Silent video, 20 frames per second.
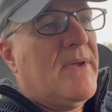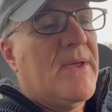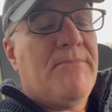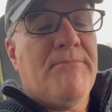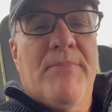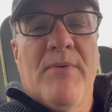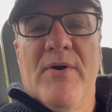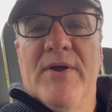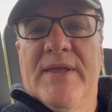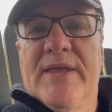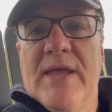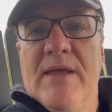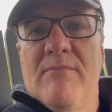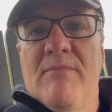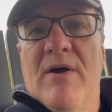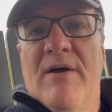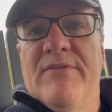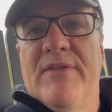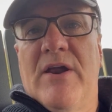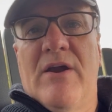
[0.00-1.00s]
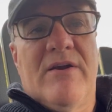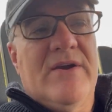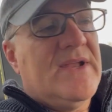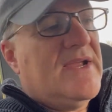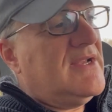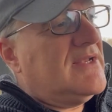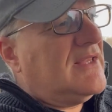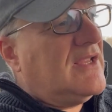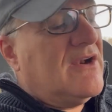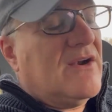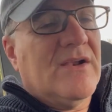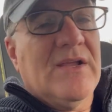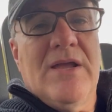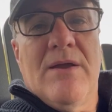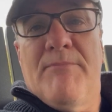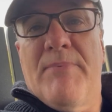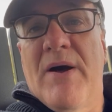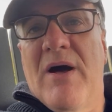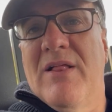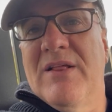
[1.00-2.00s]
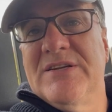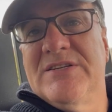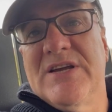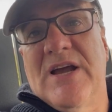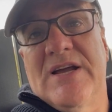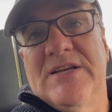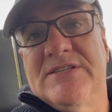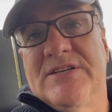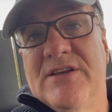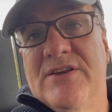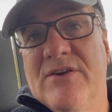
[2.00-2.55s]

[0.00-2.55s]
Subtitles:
BitBoy came on there and he literally apologized.